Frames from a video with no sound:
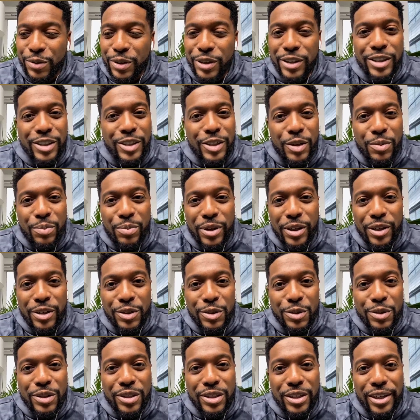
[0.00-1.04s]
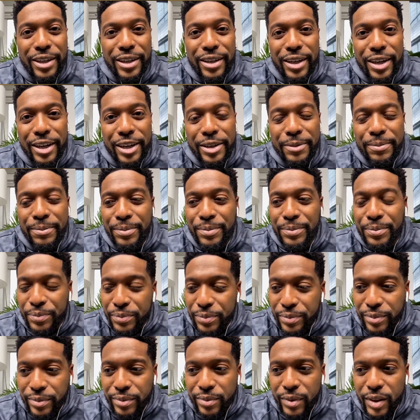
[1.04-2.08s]
I finished up at UCLA.
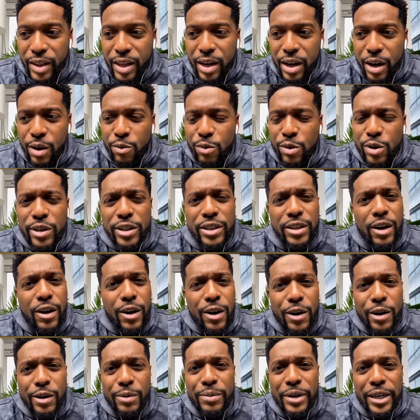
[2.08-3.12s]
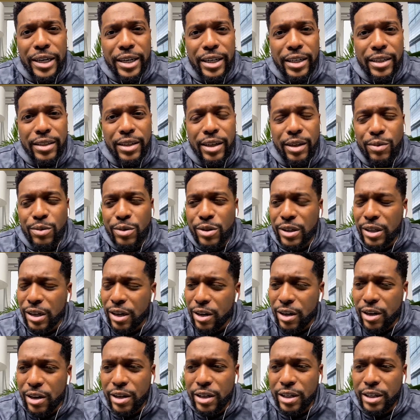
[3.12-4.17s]
Worked hard, man. I worked
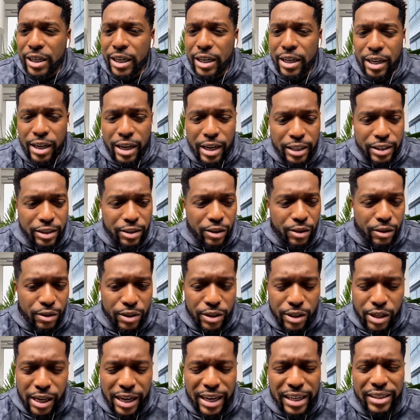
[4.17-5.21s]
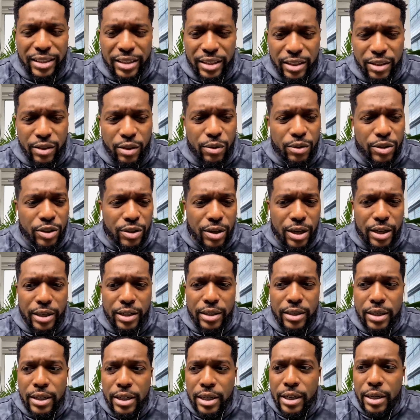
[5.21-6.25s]
hard in that class. All classes, always trying
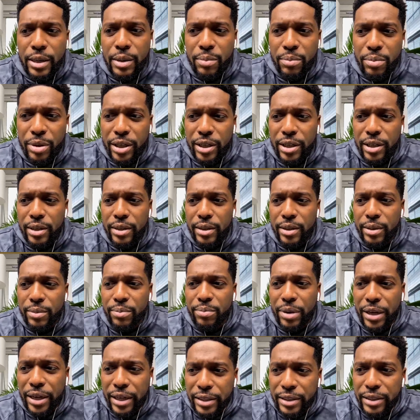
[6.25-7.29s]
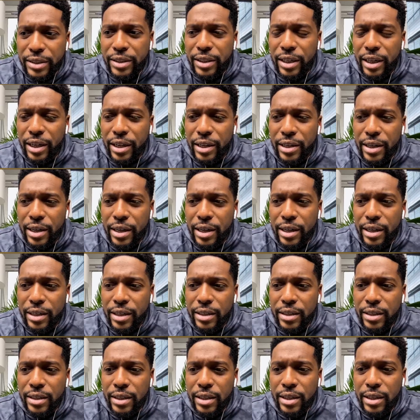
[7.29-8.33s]
to be the best and
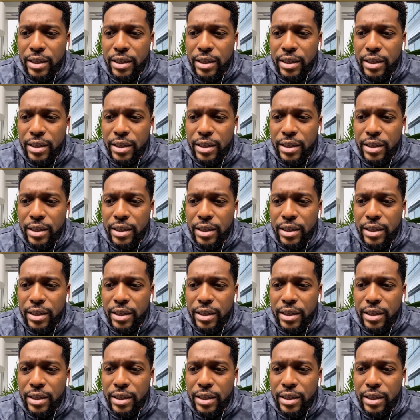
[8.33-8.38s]
uh,